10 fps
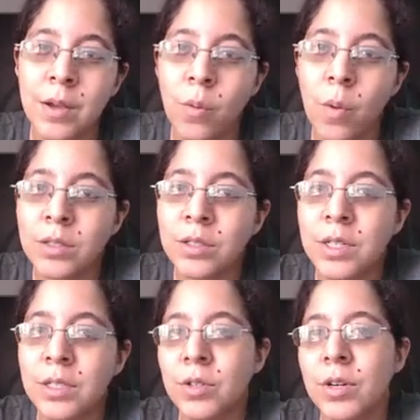Watch the
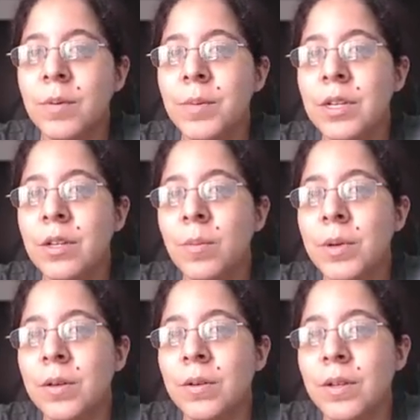entire video
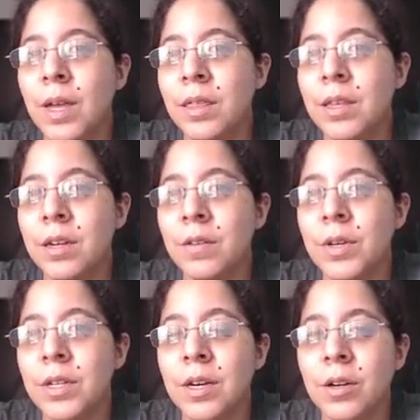because at the end of
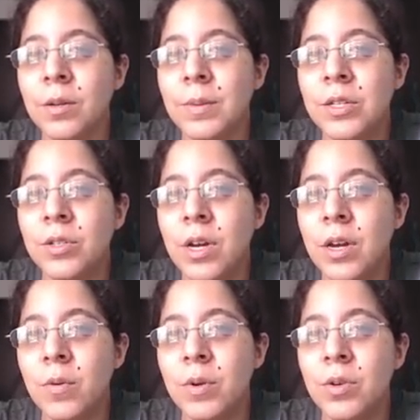it, I'm going to be
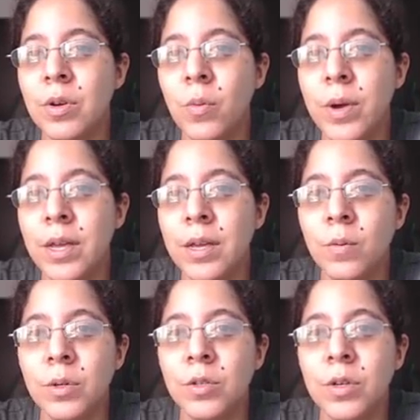sharing with you a way in
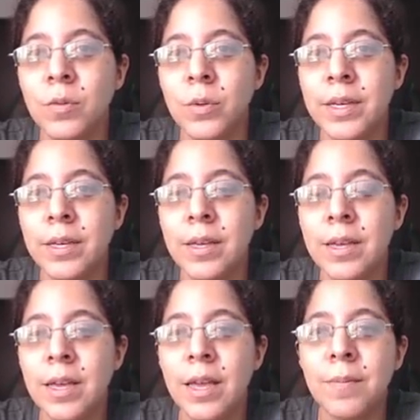which you can
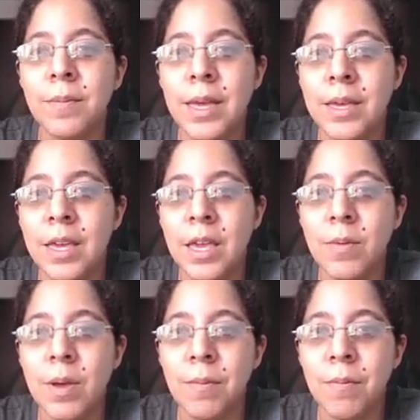make
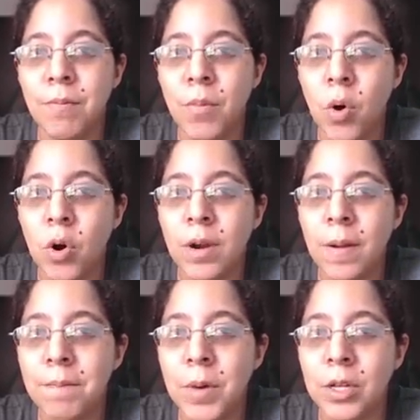even more
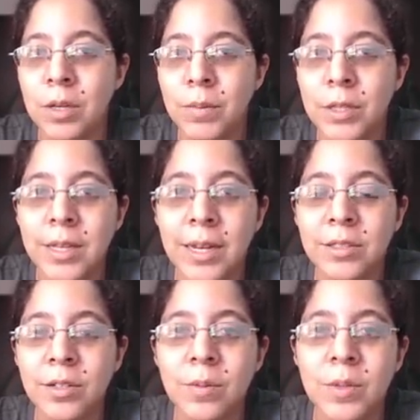money, but that's
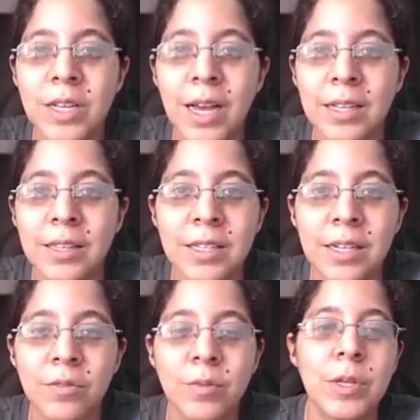going to be at the
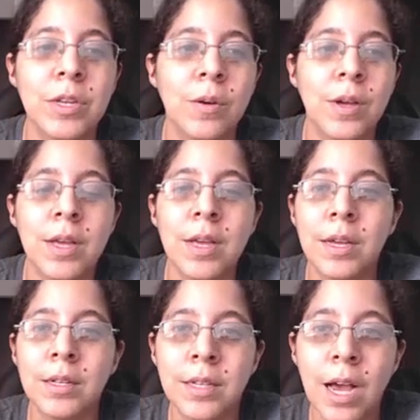end of the video.
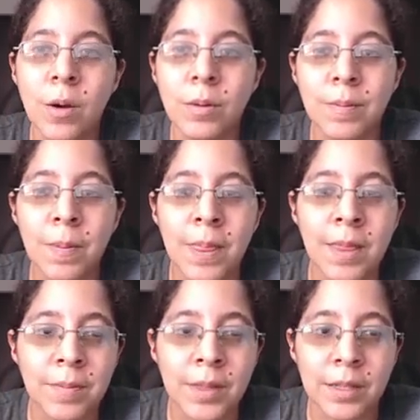Now,
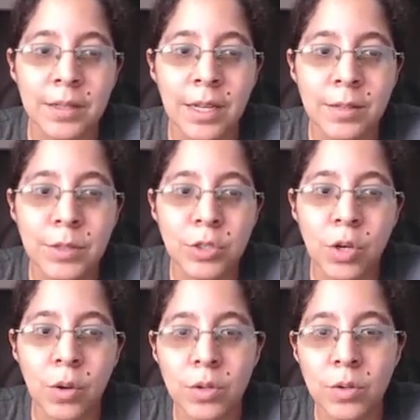let me
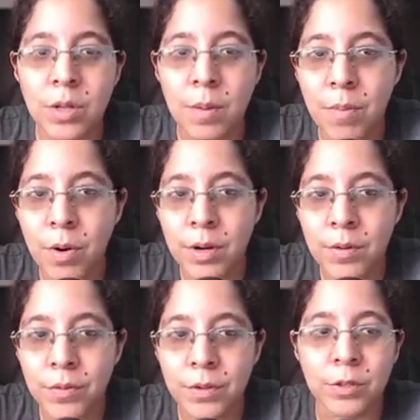show you the very
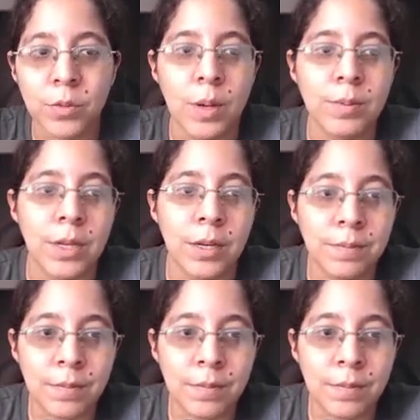first website.